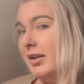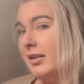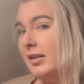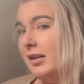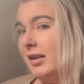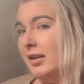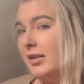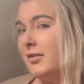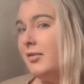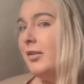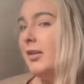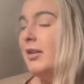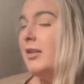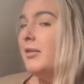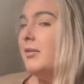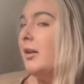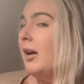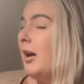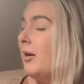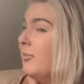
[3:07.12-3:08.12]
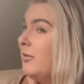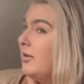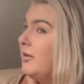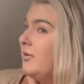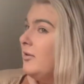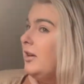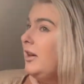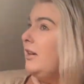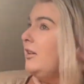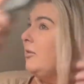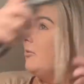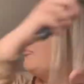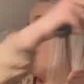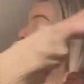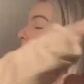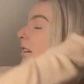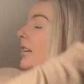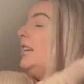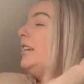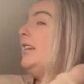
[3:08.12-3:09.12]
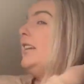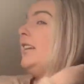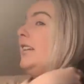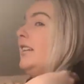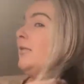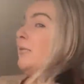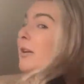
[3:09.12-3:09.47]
That's friends what happens when I don't put heat